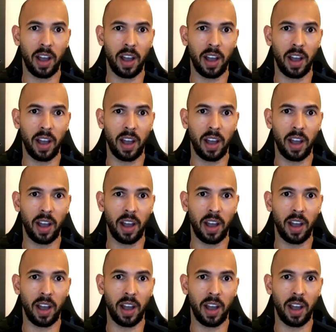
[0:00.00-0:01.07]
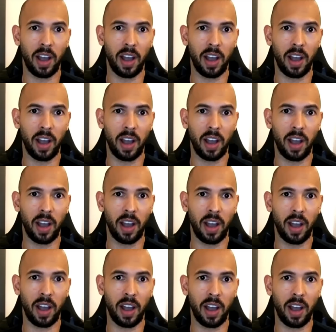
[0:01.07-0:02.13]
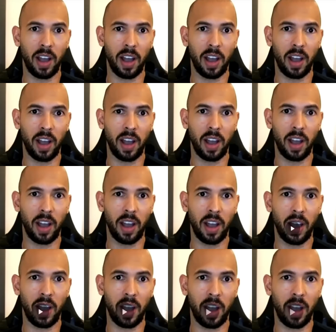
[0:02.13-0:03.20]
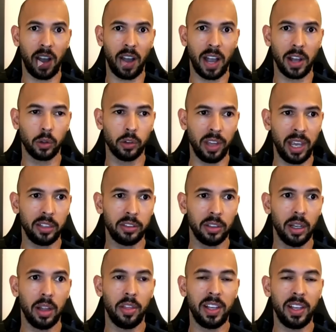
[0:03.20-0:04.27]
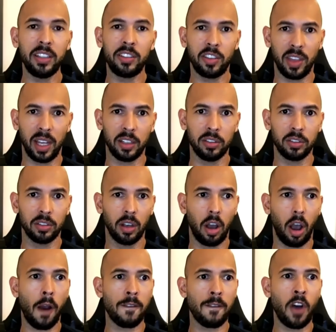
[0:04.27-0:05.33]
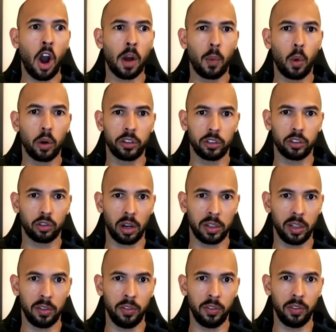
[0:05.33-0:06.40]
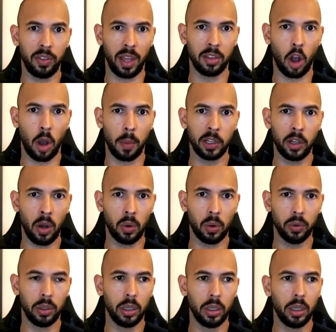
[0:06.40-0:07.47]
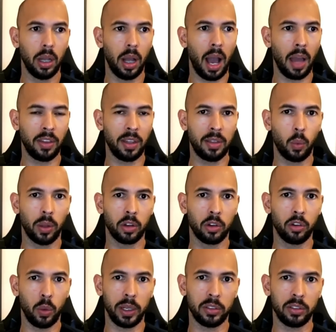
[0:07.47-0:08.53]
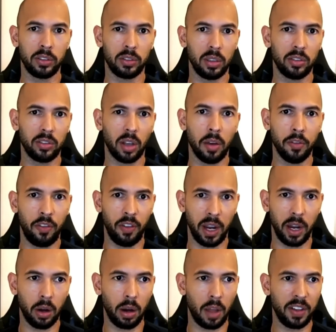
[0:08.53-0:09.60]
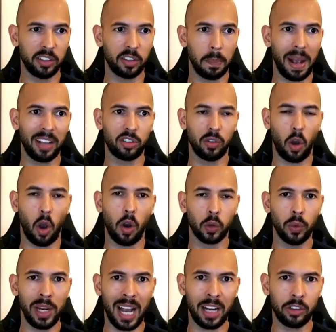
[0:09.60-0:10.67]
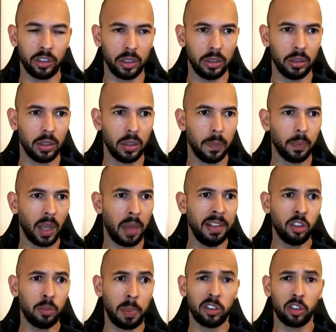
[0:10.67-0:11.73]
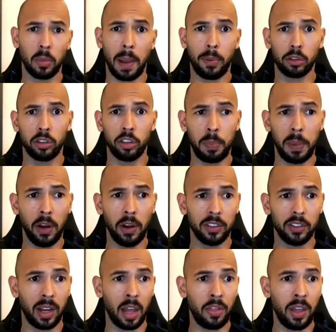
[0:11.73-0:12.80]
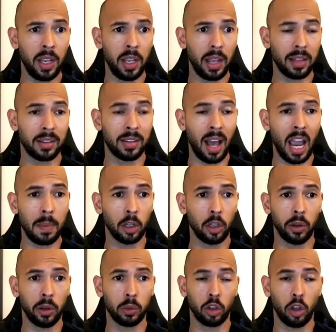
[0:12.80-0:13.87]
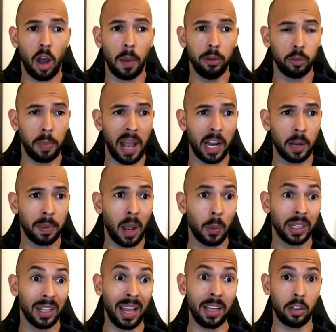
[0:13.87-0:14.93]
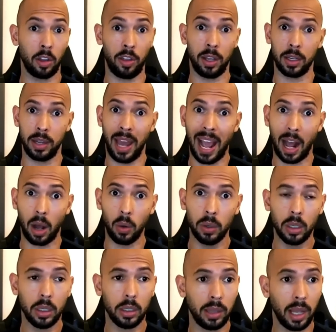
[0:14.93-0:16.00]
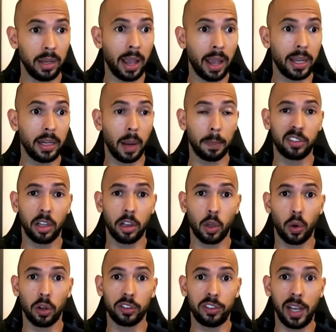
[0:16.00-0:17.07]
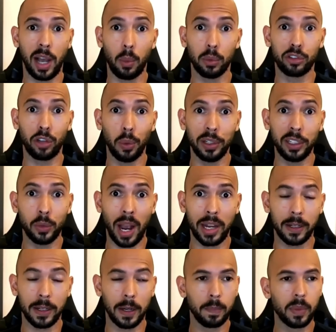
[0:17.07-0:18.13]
Oh my god, he just makes shit up. Days, these things are far more destructive than the common cold. I think that what they're doing is is unfair. I think it's a massive overreaction. And this is based on my personal experience. And I think at the time there was a lot of pushback, but I would like to think now that 99% of the world see I was totally right.